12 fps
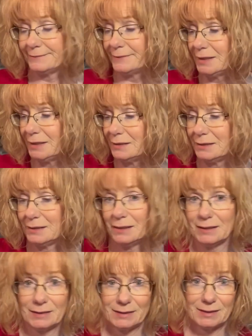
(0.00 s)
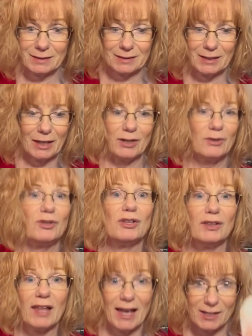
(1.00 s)
it's going to
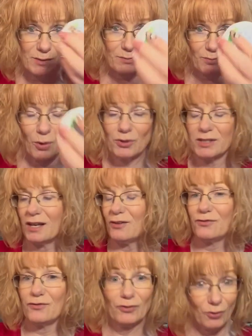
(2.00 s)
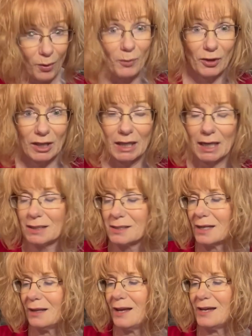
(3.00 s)
last, mostly if normal cleaning, it's
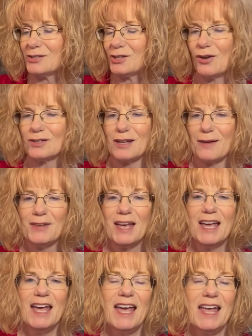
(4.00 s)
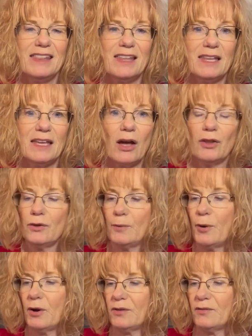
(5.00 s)
going to last you a long time. And then the other
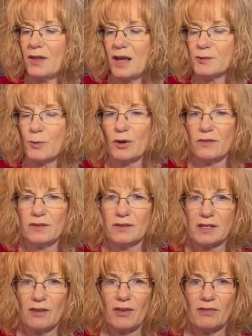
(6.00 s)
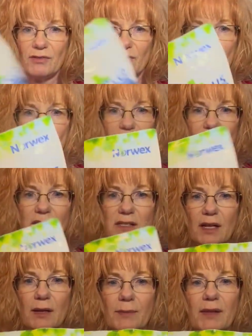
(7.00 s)
last part of the Safe Haven 5 kit is
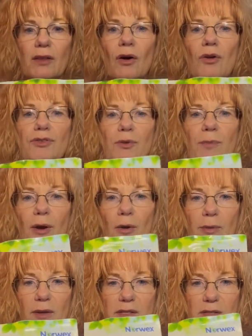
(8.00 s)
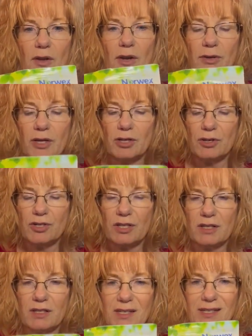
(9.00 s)
going to be the Ultra Power Plus laundry detergent.
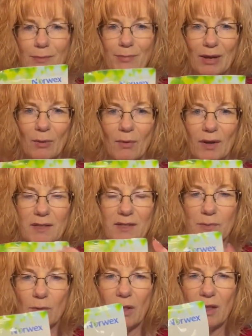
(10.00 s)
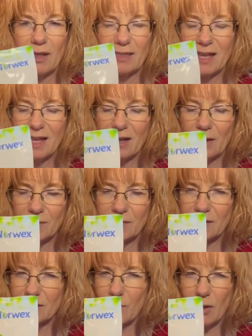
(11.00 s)
This is the big one, the small, I think it comes in
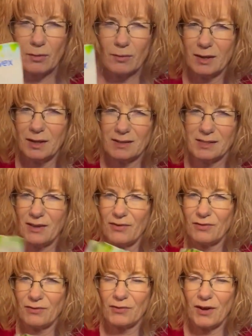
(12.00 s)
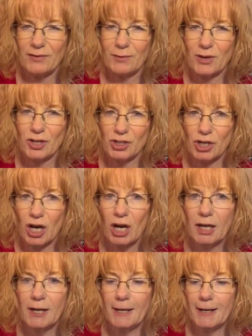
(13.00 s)
the smaller one in the Safe Haven 5, I'm not sure.
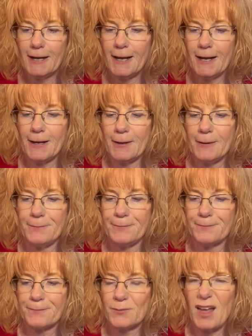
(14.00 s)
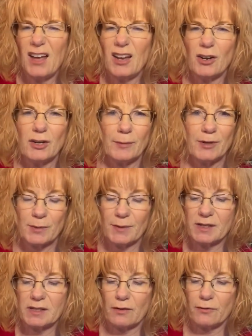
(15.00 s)
I earned a bunch of my
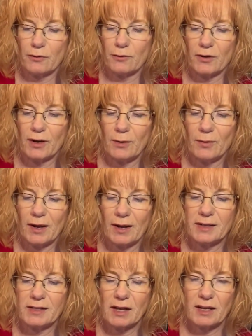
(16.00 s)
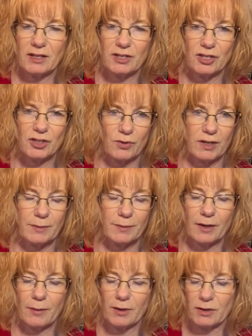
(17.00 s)
stuff for free when I decided to join to
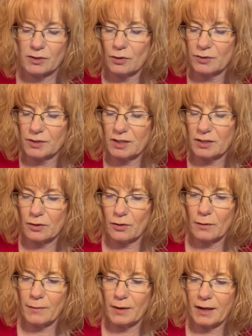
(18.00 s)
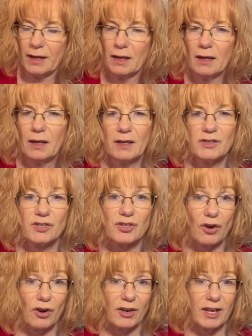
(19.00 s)
become a consultant and earn my
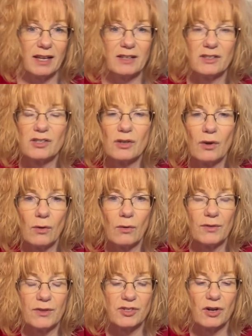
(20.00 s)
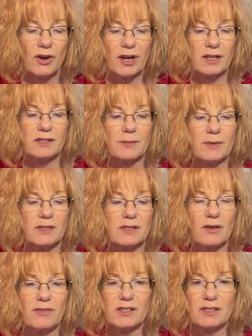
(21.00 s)
starter kit. So the starter kit, some of the
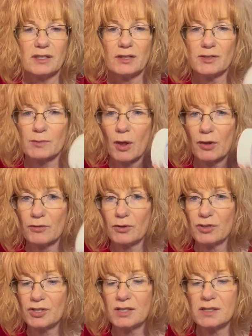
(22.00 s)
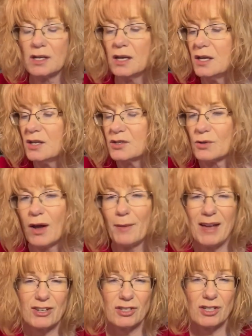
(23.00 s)
stuff is little smaller versions. So I'm
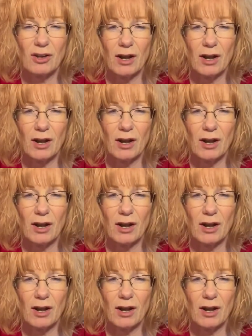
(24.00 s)
actually not